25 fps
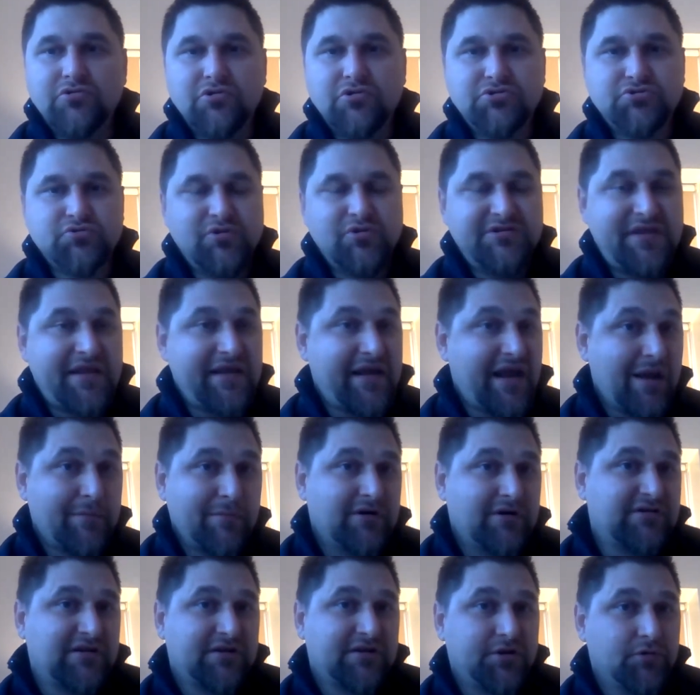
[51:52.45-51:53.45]
those who are thinking
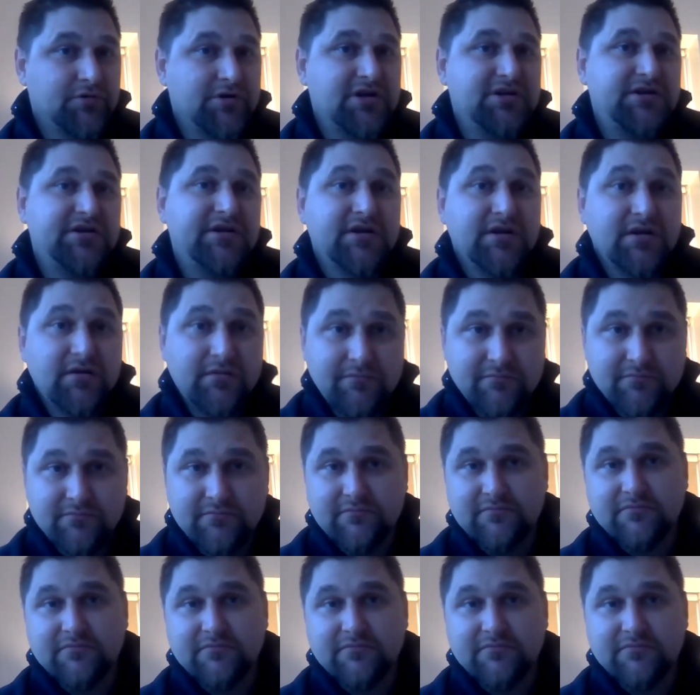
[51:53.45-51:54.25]
about a new idea,